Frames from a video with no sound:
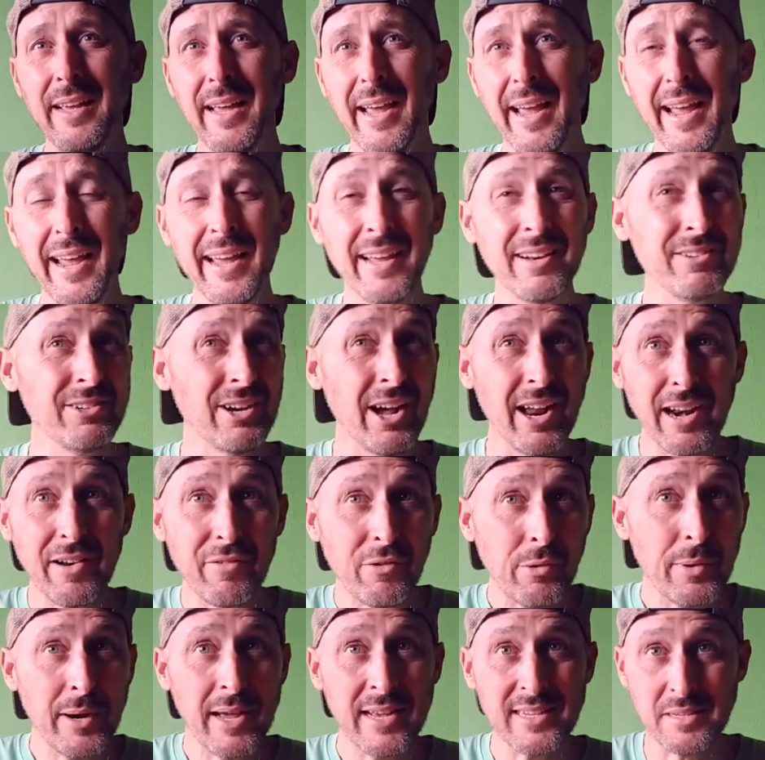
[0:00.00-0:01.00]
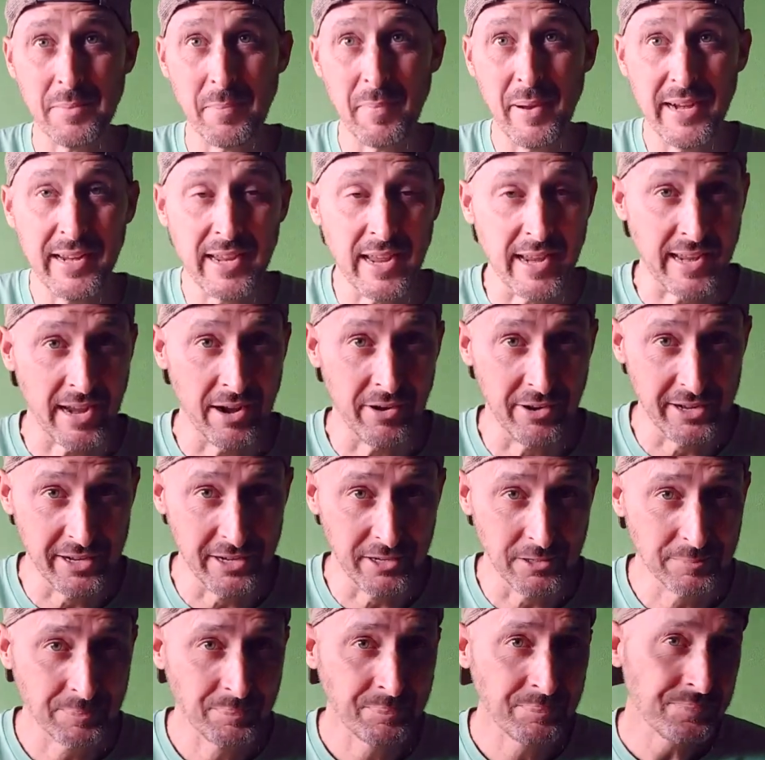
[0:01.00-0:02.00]
And not everyone has a bank account
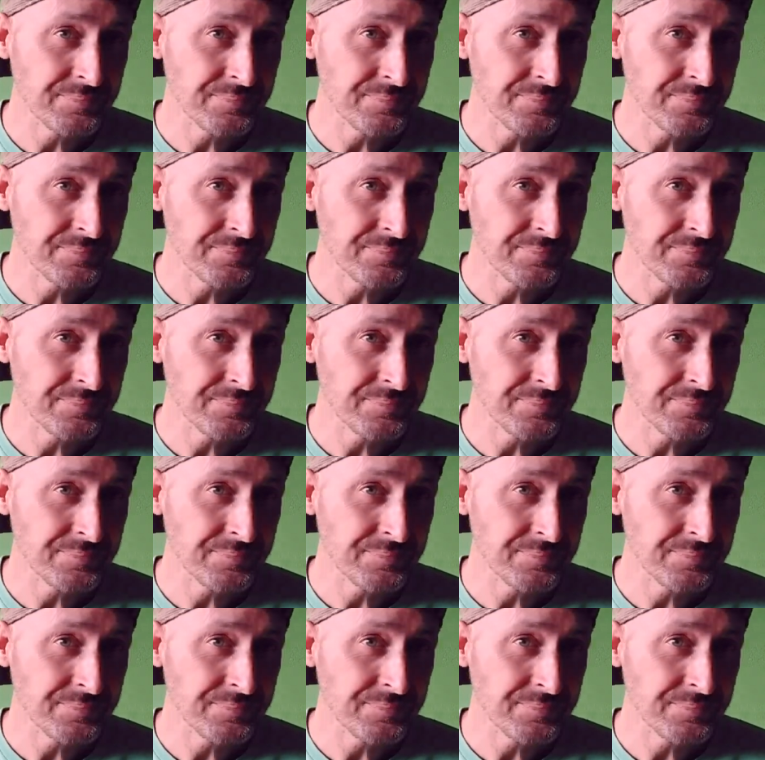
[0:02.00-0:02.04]
here.